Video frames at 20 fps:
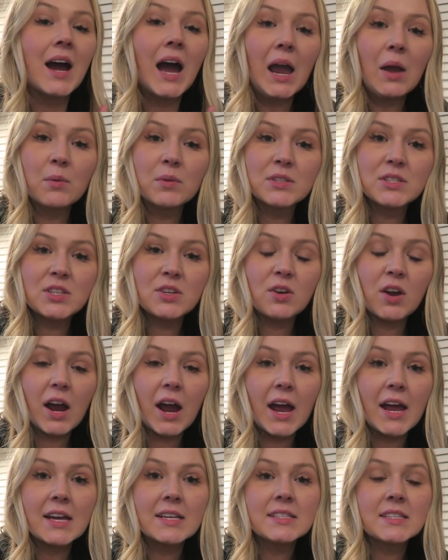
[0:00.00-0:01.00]
I will see you
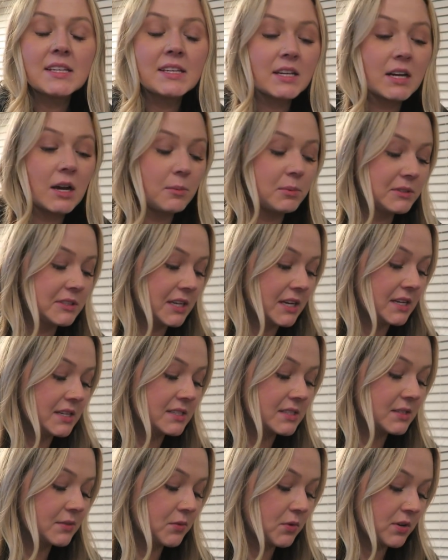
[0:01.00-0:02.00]
guys in a couple
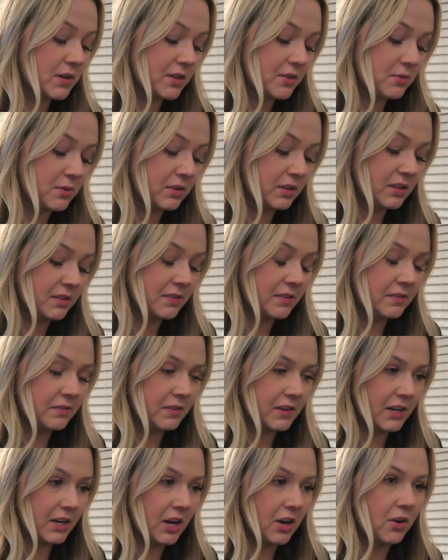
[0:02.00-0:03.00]
days for another really fun
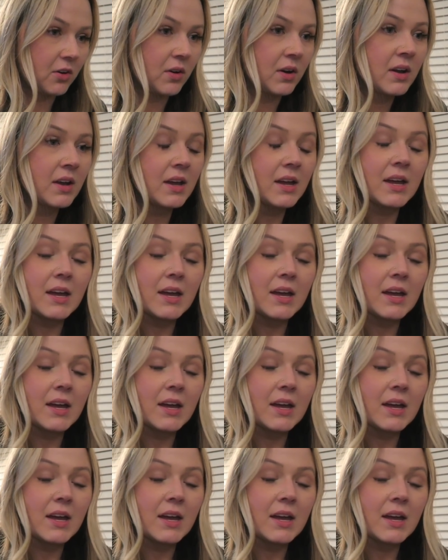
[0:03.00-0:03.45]
video